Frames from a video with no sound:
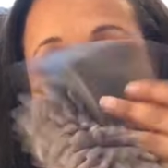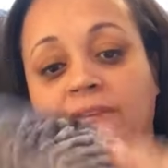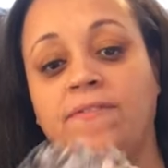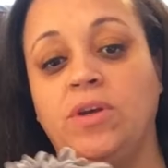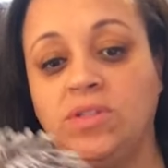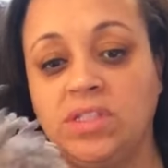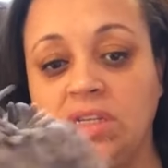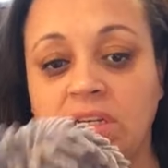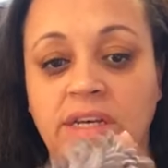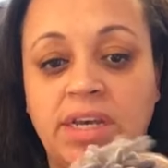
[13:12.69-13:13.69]
It feels
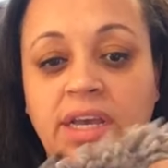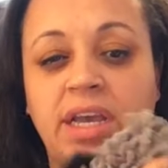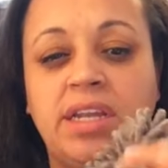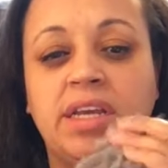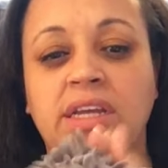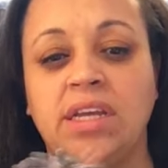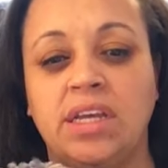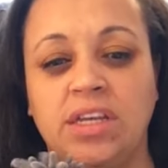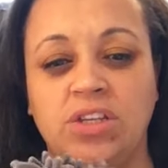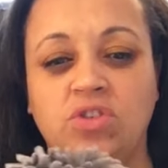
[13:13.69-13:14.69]
good.
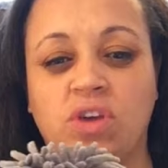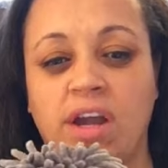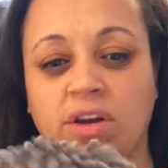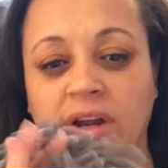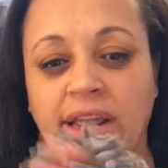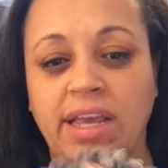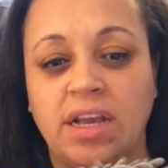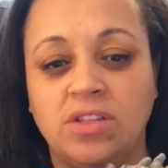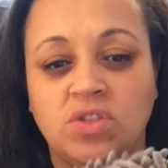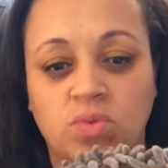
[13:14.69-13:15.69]
You dry your
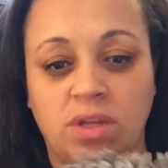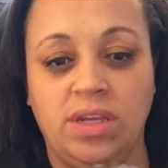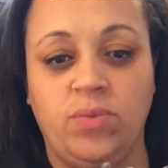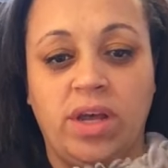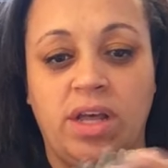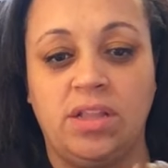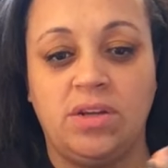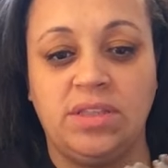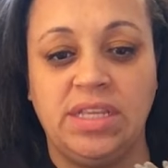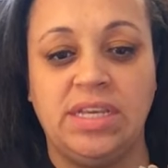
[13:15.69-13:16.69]
hands really well
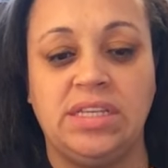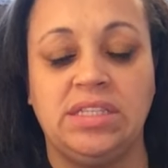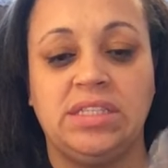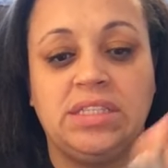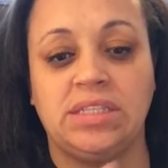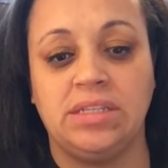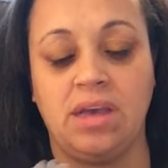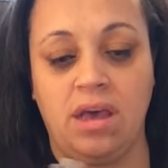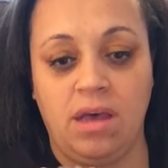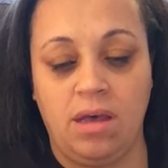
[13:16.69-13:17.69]
on this.
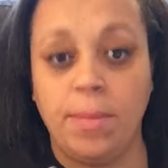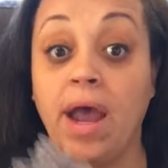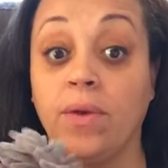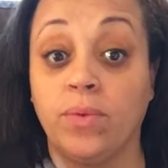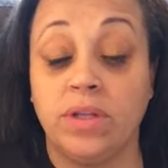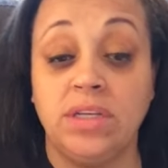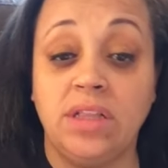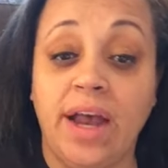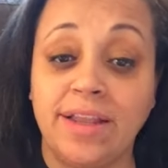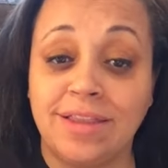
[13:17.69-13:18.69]
I really
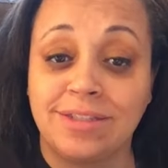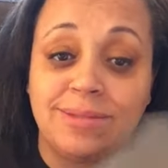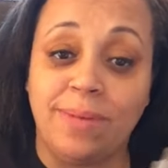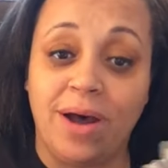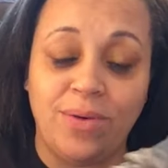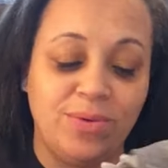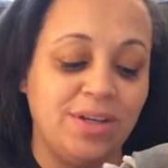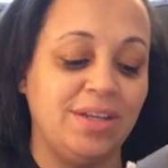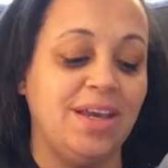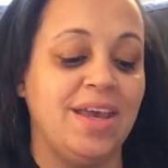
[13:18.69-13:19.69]
like the small
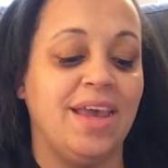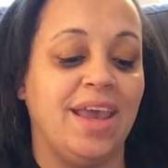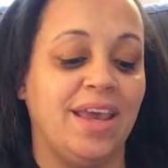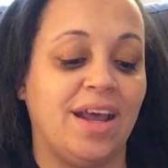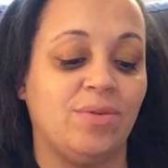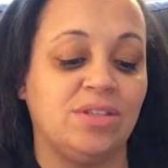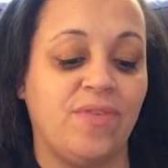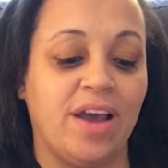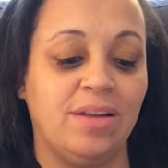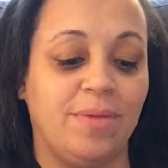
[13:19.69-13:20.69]
one, and I was
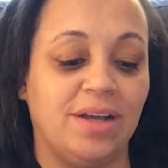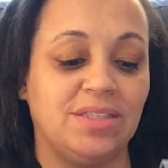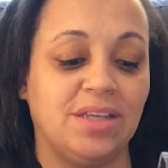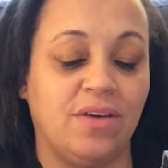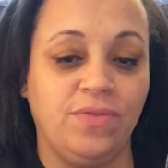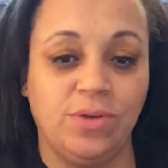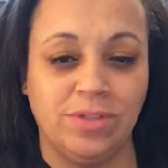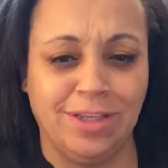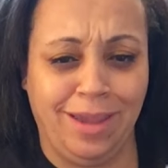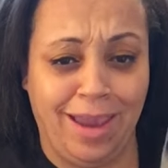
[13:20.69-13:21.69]
finding myself
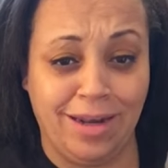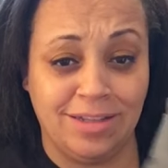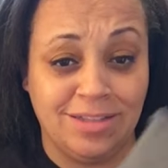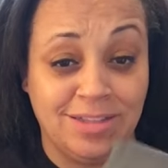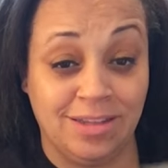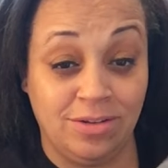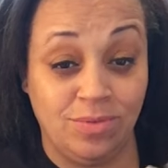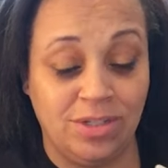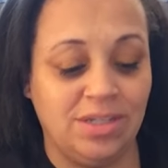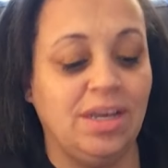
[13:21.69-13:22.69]
using Kaden's little
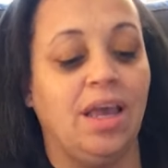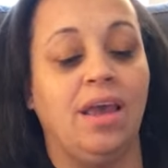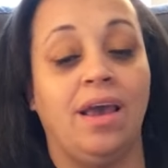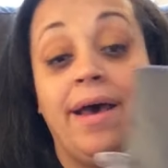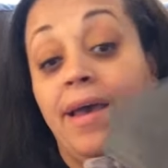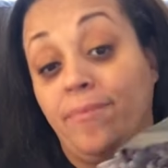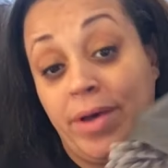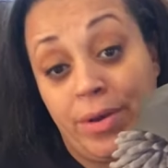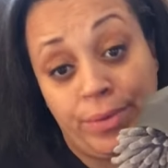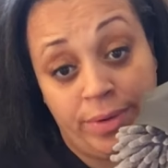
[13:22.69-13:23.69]
one. I have
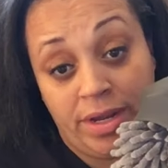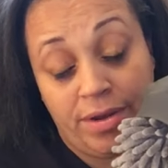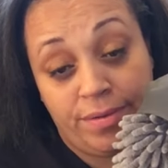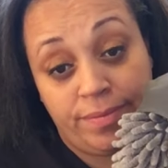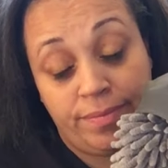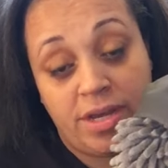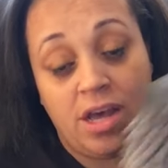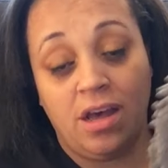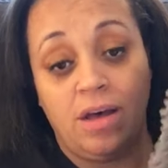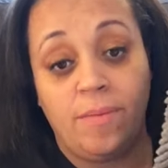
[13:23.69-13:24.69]
my own now.
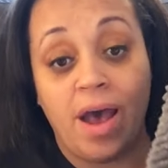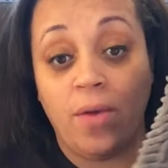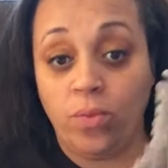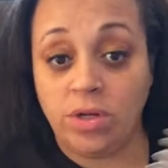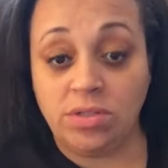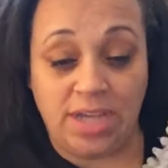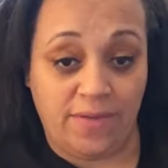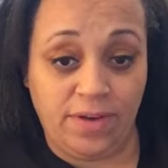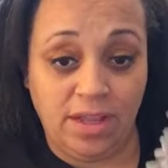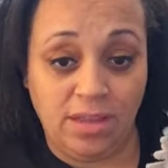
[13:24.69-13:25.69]
I will
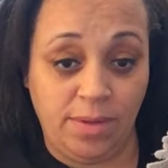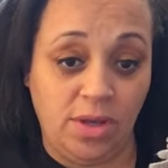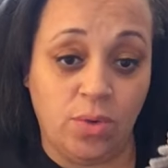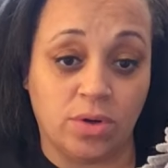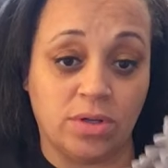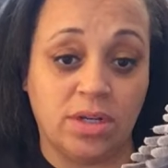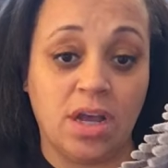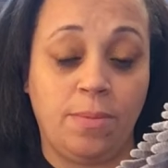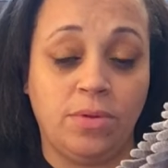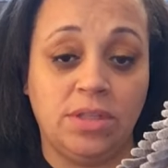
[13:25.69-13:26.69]
definitely be ordering a
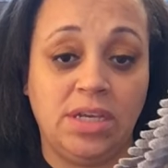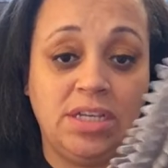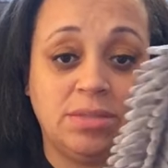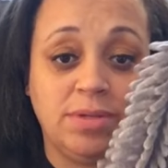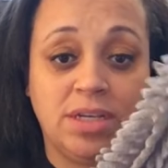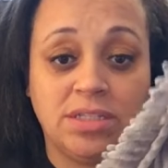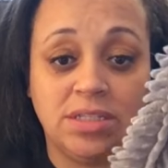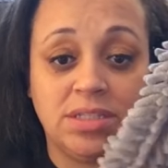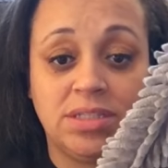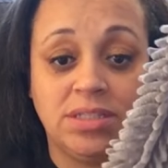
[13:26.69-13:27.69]
couple of these, because
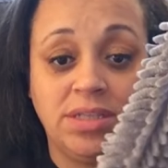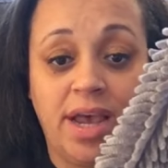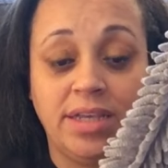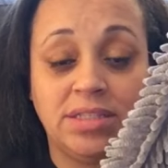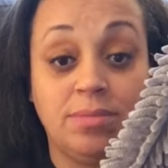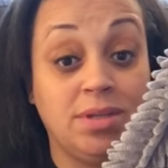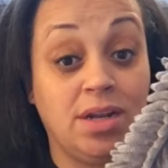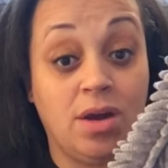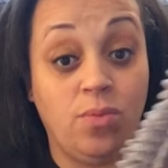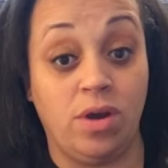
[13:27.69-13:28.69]
this is like something
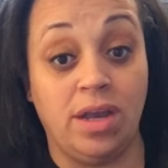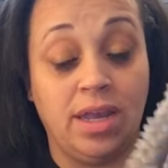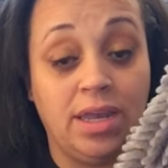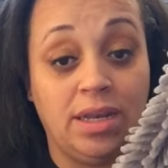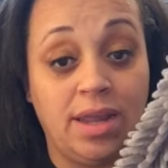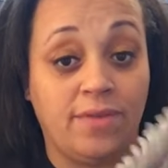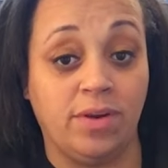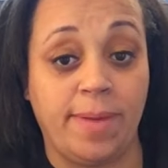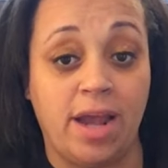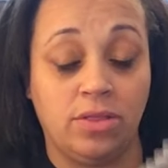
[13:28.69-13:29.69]
I want in
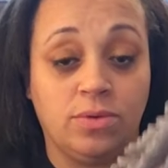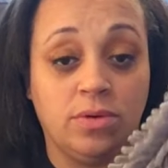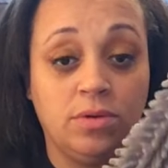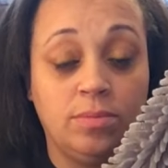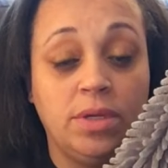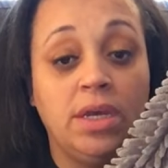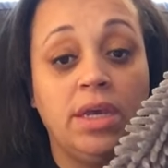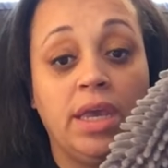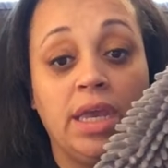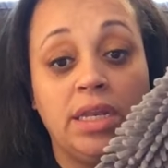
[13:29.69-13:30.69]
every bathroom
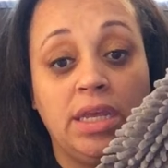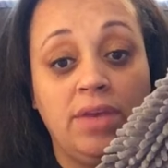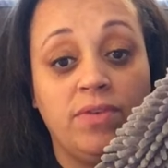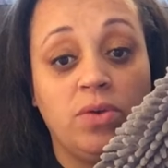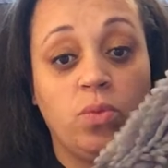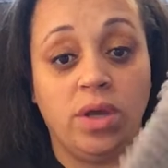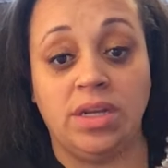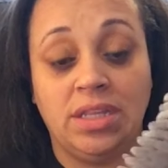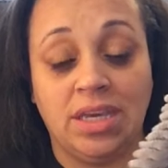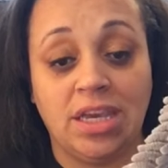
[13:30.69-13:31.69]
and even one
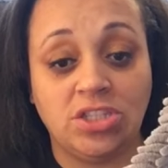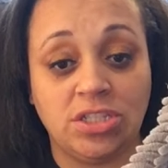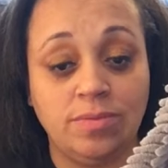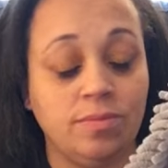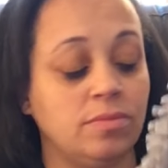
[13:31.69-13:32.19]
in the kitchen.